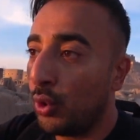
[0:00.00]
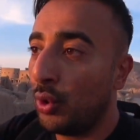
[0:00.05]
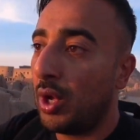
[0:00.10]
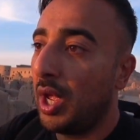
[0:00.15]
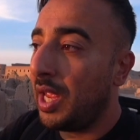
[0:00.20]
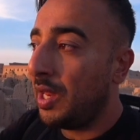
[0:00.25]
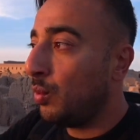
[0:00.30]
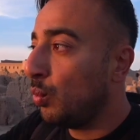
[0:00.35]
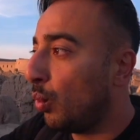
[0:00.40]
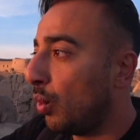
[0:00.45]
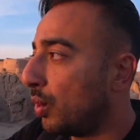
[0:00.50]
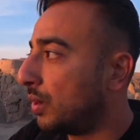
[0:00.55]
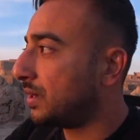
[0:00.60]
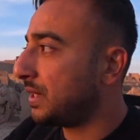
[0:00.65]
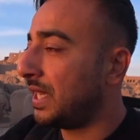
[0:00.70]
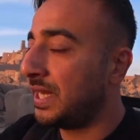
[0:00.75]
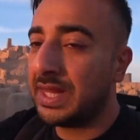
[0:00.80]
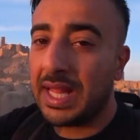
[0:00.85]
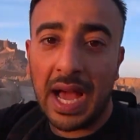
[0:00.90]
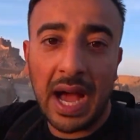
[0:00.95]
inward
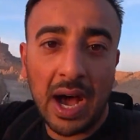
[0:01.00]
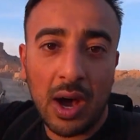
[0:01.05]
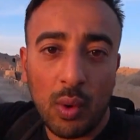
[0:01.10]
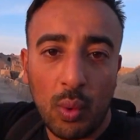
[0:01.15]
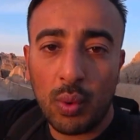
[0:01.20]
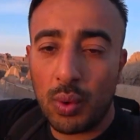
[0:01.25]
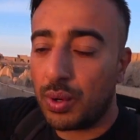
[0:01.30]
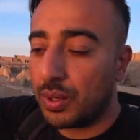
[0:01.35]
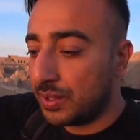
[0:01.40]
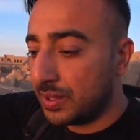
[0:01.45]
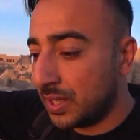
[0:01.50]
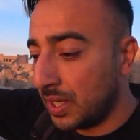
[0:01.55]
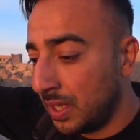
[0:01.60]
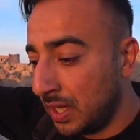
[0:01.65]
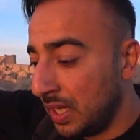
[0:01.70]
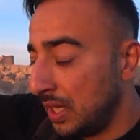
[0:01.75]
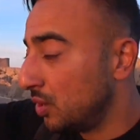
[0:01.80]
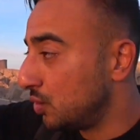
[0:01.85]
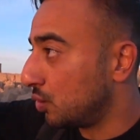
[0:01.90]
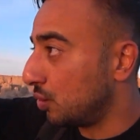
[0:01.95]
and the outward,
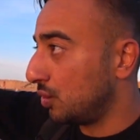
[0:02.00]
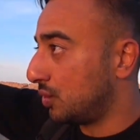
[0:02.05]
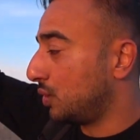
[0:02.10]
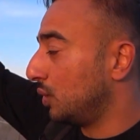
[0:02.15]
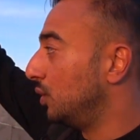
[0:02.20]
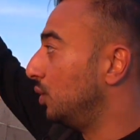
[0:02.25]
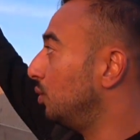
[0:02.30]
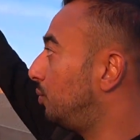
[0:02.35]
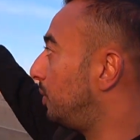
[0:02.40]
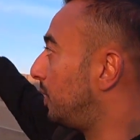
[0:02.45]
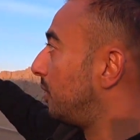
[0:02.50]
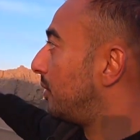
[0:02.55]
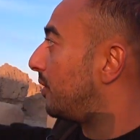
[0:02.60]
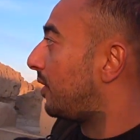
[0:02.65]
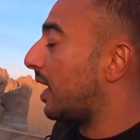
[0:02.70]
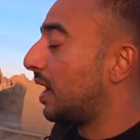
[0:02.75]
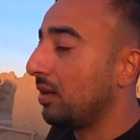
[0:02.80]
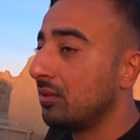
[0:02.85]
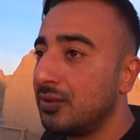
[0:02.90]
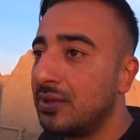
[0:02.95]
so to loop it
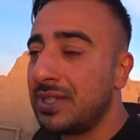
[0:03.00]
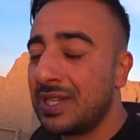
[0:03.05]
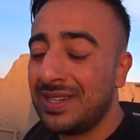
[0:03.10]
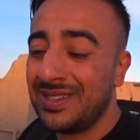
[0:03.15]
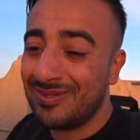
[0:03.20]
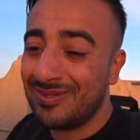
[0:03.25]
around,